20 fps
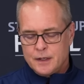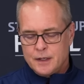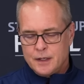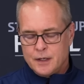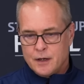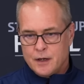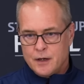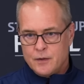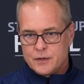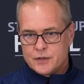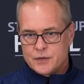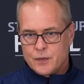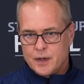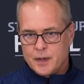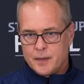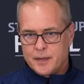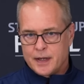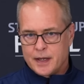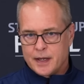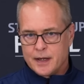you always
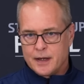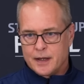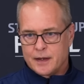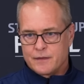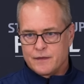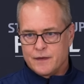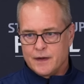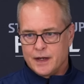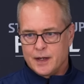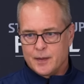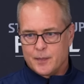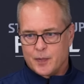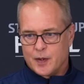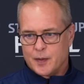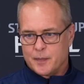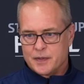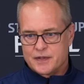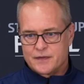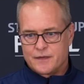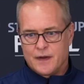want them to kind of like find a
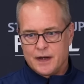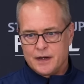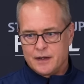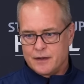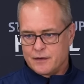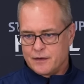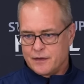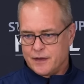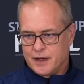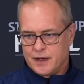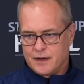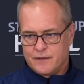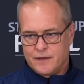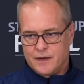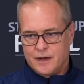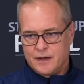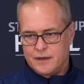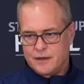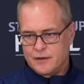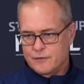purpose, find their thing,
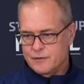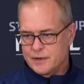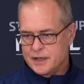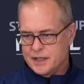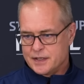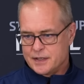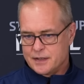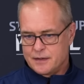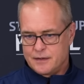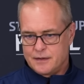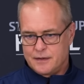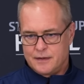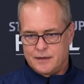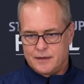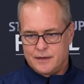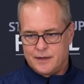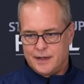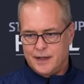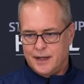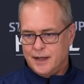find their reason.
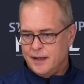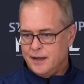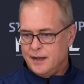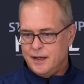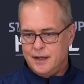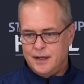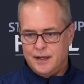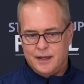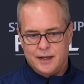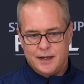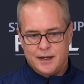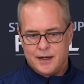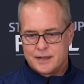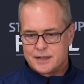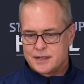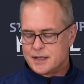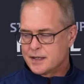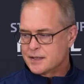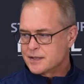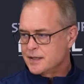And, and he hit it
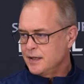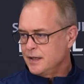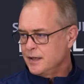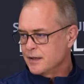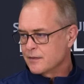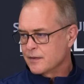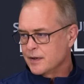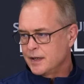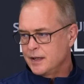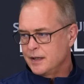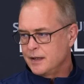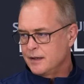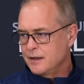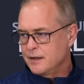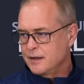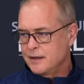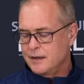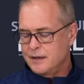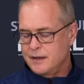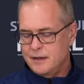at 16, right? He,
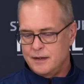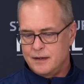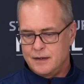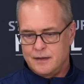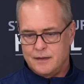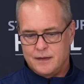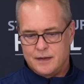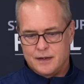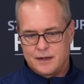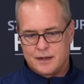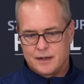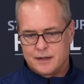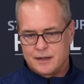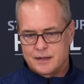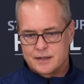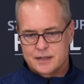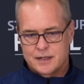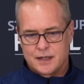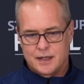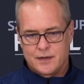got
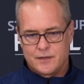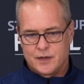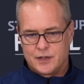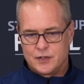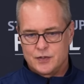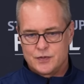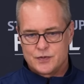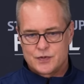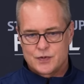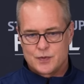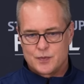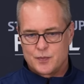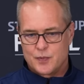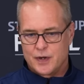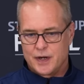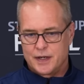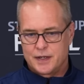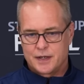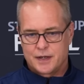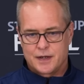this kind of unusual
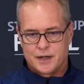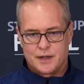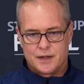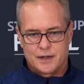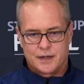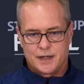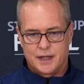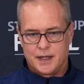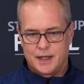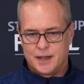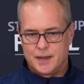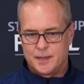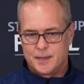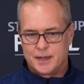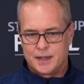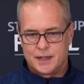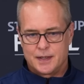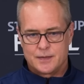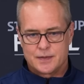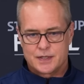break to call a
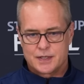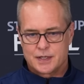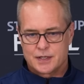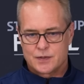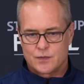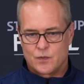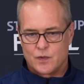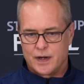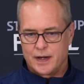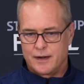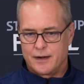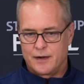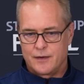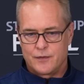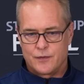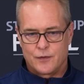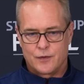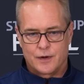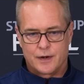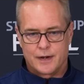game, and he was just wired
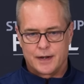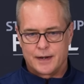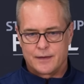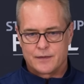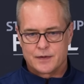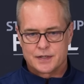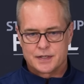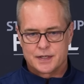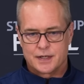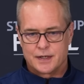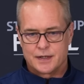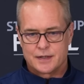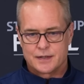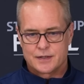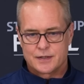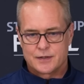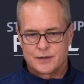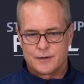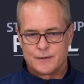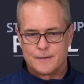for it ever
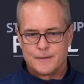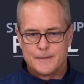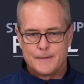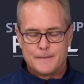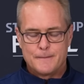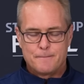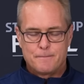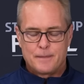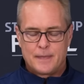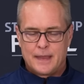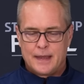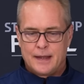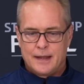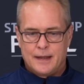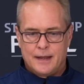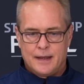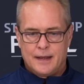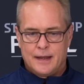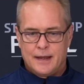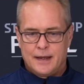since. So,
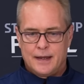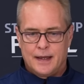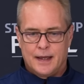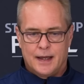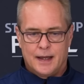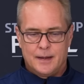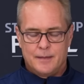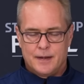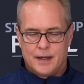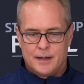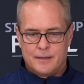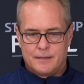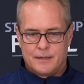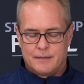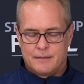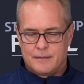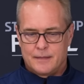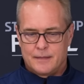yeah, I, am